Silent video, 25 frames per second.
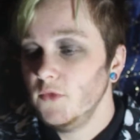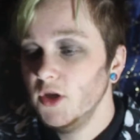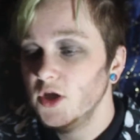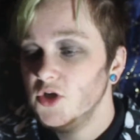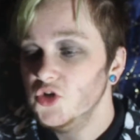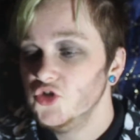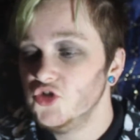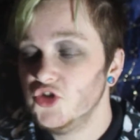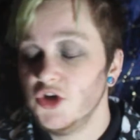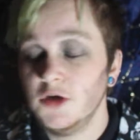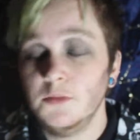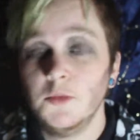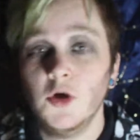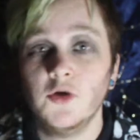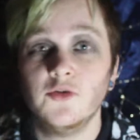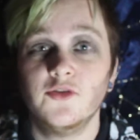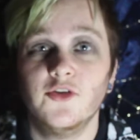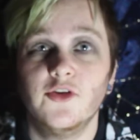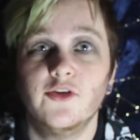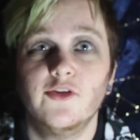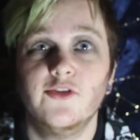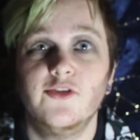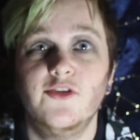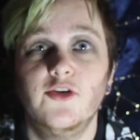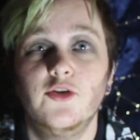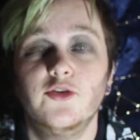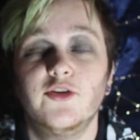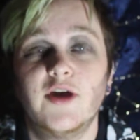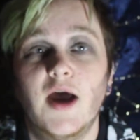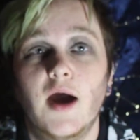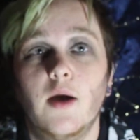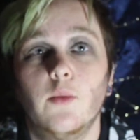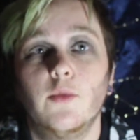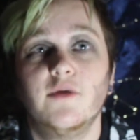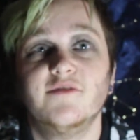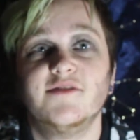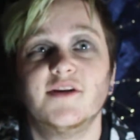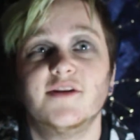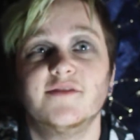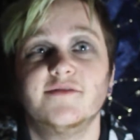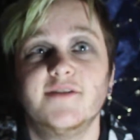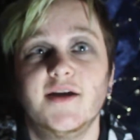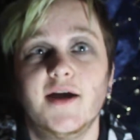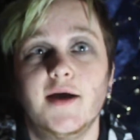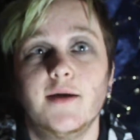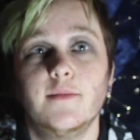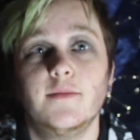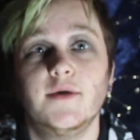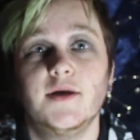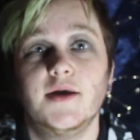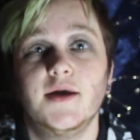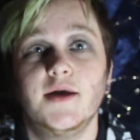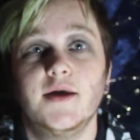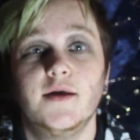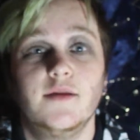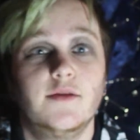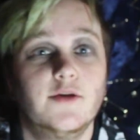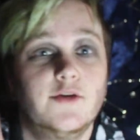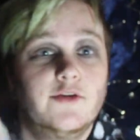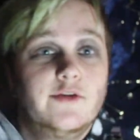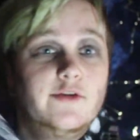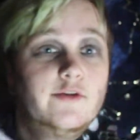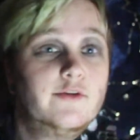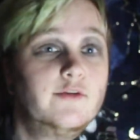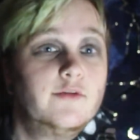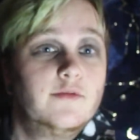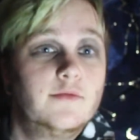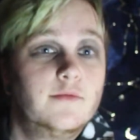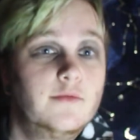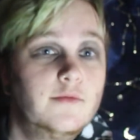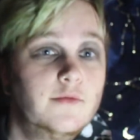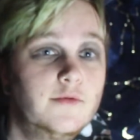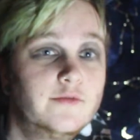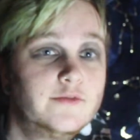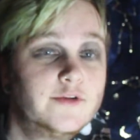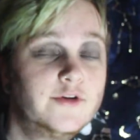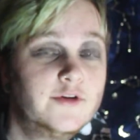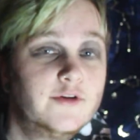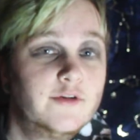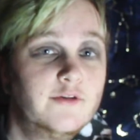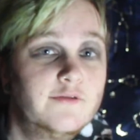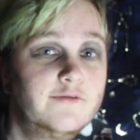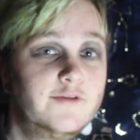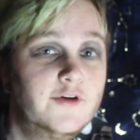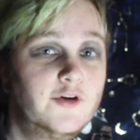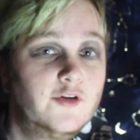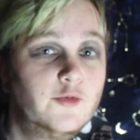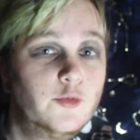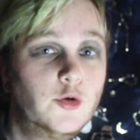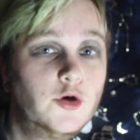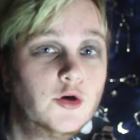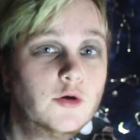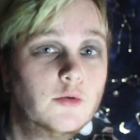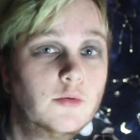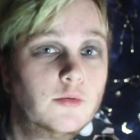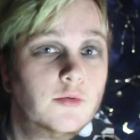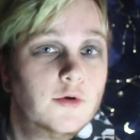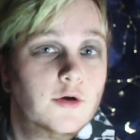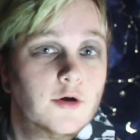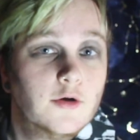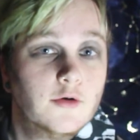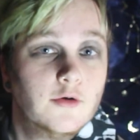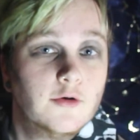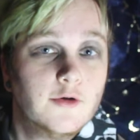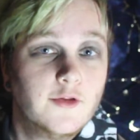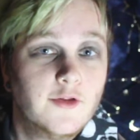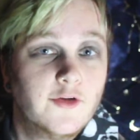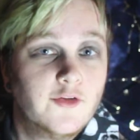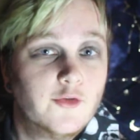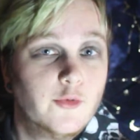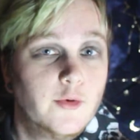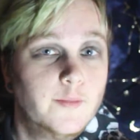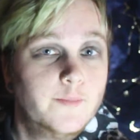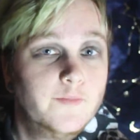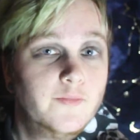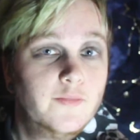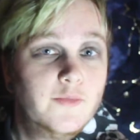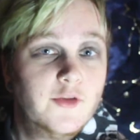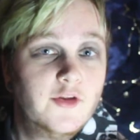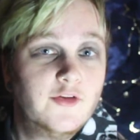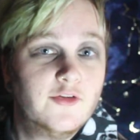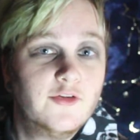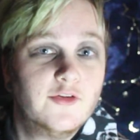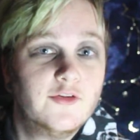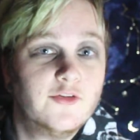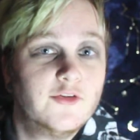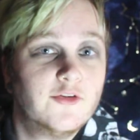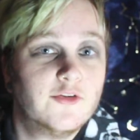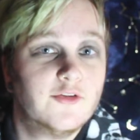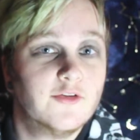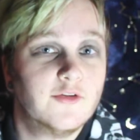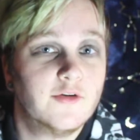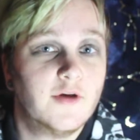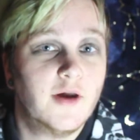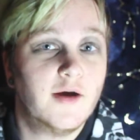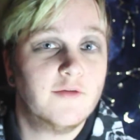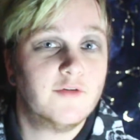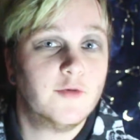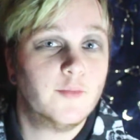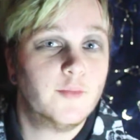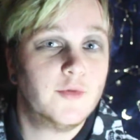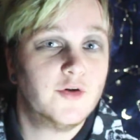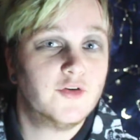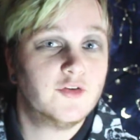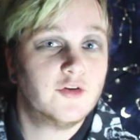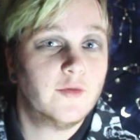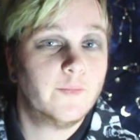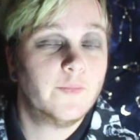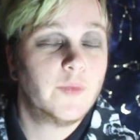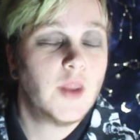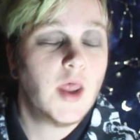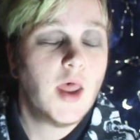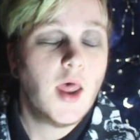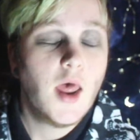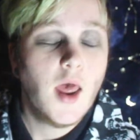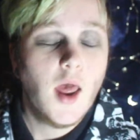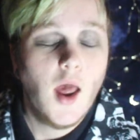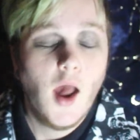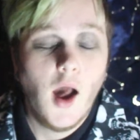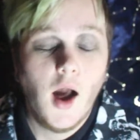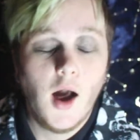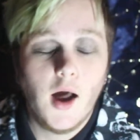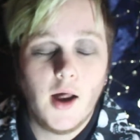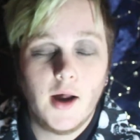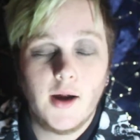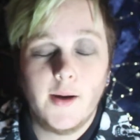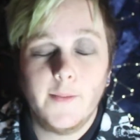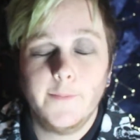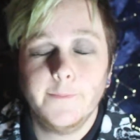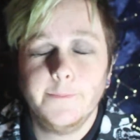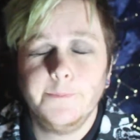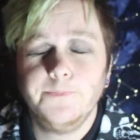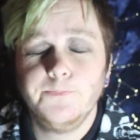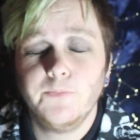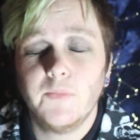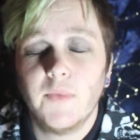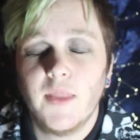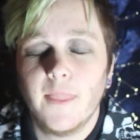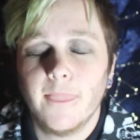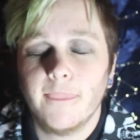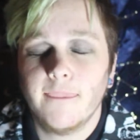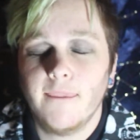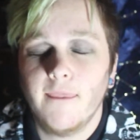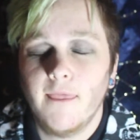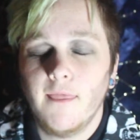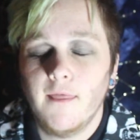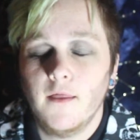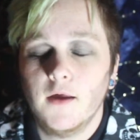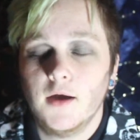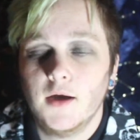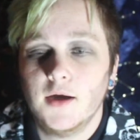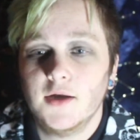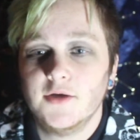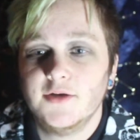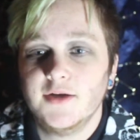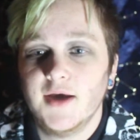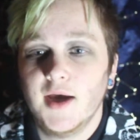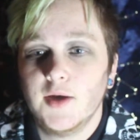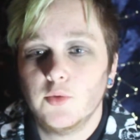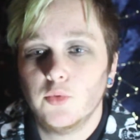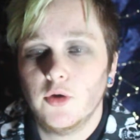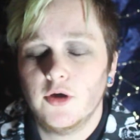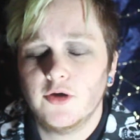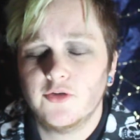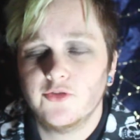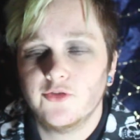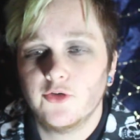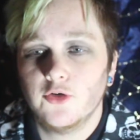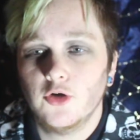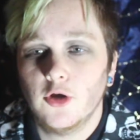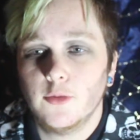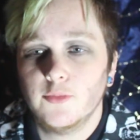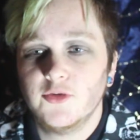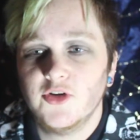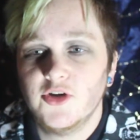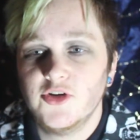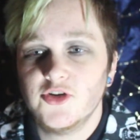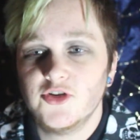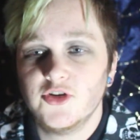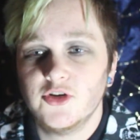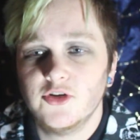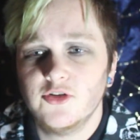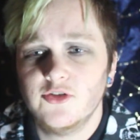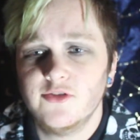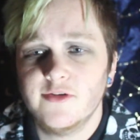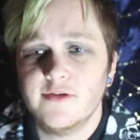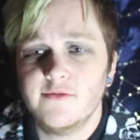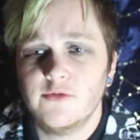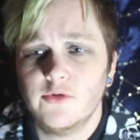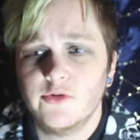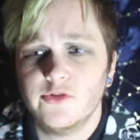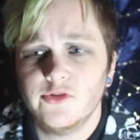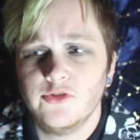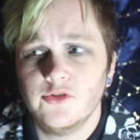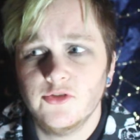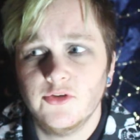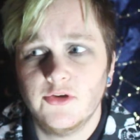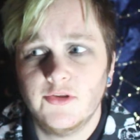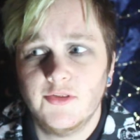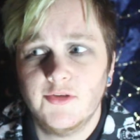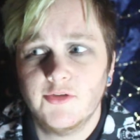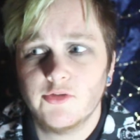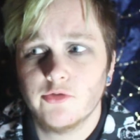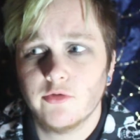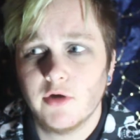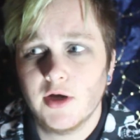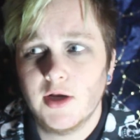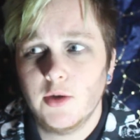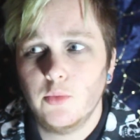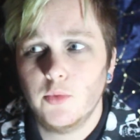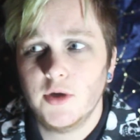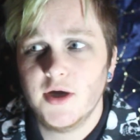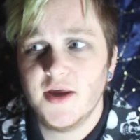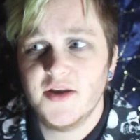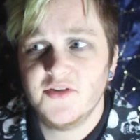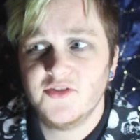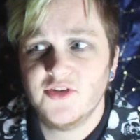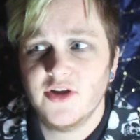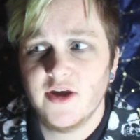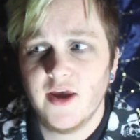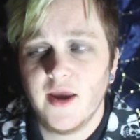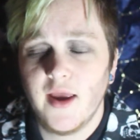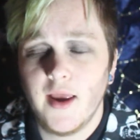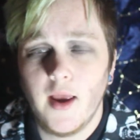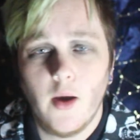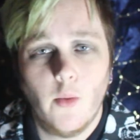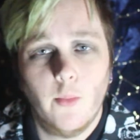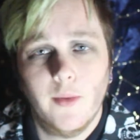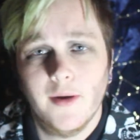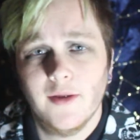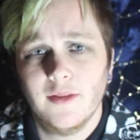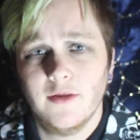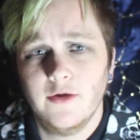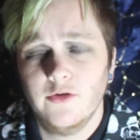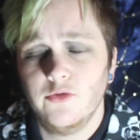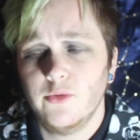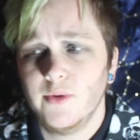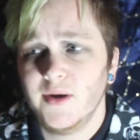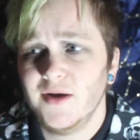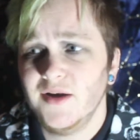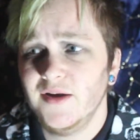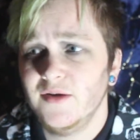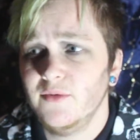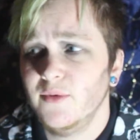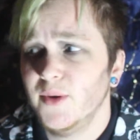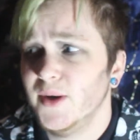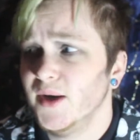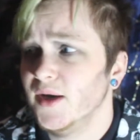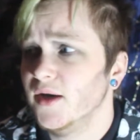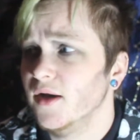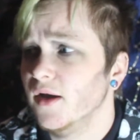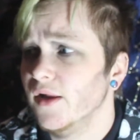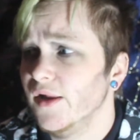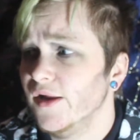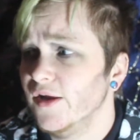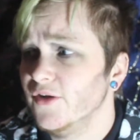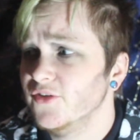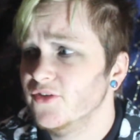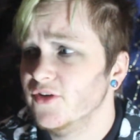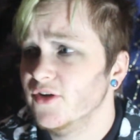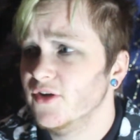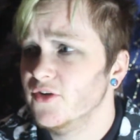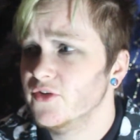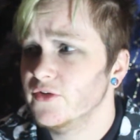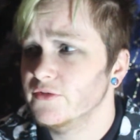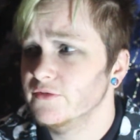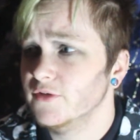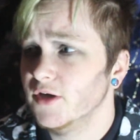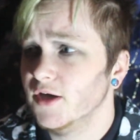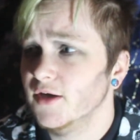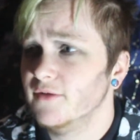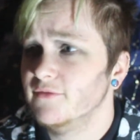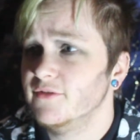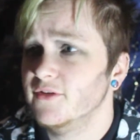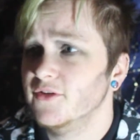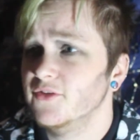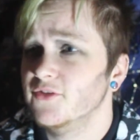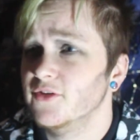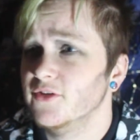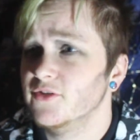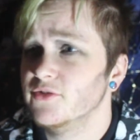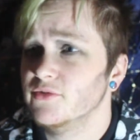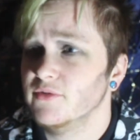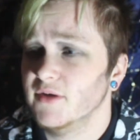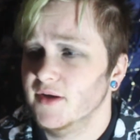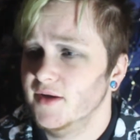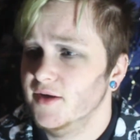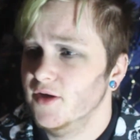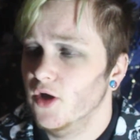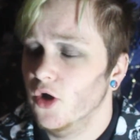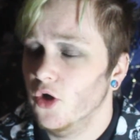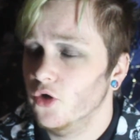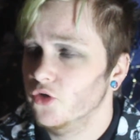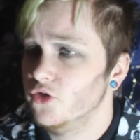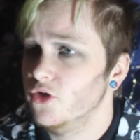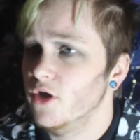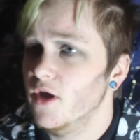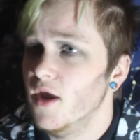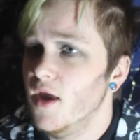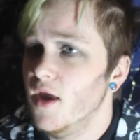She moves to this new town with her family. This is the first book. We're ignoring this one. This is just cover picture. Her dad works for an optician's. Everyone's drinking this really weird tea and wearing these really weird glasses, and Violet thinks that's really odd.